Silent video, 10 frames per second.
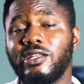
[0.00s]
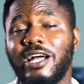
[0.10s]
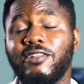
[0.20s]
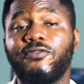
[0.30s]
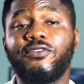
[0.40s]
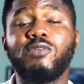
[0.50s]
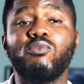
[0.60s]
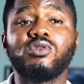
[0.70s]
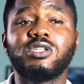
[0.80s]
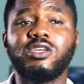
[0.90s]
feed
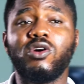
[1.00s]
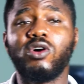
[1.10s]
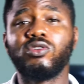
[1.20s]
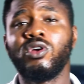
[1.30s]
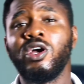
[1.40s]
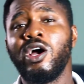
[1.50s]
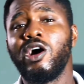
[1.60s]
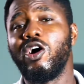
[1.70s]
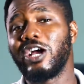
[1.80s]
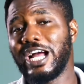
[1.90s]
mostly on
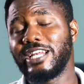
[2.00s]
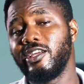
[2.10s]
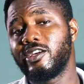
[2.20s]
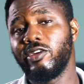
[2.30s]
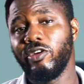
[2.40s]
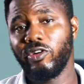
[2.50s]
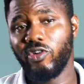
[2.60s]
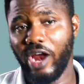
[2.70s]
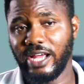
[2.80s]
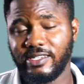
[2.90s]
organic
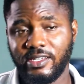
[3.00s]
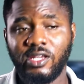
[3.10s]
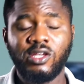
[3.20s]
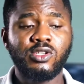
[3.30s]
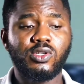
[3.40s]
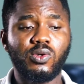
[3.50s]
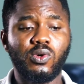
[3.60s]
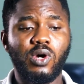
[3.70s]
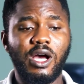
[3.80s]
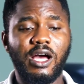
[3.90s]
grass.
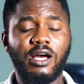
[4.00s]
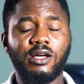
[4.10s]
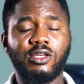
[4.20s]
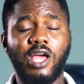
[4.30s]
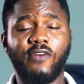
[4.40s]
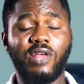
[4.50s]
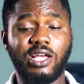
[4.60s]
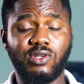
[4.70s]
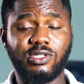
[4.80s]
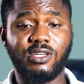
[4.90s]
So you have to
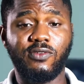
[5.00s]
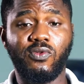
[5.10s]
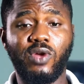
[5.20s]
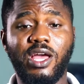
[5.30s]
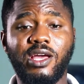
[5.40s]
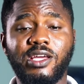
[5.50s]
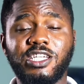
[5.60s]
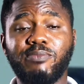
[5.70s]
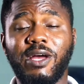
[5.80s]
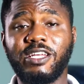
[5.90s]
ask yourself, where
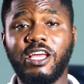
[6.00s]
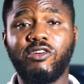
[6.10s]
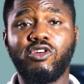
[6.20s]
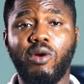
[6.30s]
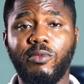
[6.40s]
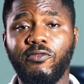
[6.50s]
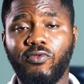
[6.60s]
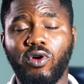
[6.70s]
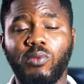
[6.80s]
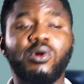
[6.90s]
is my dairy coming
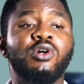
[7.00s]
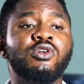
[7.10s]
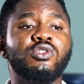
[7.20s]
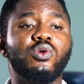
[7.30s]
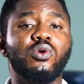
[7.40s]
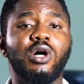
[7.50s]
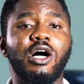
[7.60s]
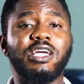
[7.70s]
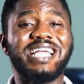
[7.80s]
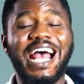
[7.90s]
from? So
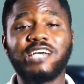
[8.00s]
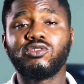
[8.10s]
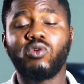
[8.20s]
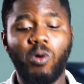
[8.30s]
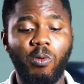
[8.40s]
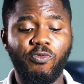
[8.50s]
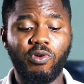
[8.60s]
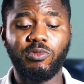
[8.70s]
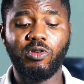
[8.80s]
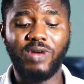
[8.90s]
it has to come
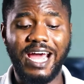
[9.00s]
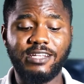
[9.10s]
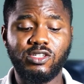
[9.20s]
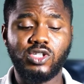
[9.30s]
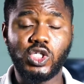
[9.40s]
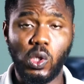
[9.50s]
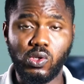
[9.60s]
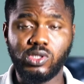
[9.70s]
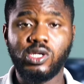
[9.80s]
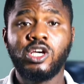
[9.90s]
from the right
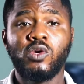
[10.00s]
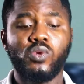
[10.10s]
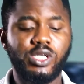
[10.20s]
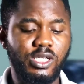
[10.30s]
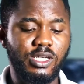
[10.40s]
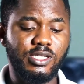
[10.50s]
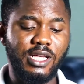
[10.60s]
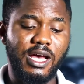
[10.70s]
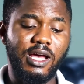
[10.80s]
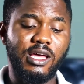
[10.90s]
source, which is
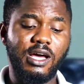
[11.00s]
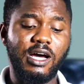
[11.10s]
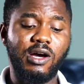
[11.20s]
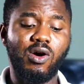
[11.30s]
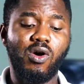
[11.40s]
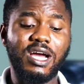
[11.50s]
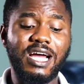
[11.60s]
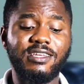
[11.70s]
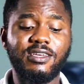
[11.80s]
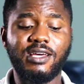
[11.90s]
organic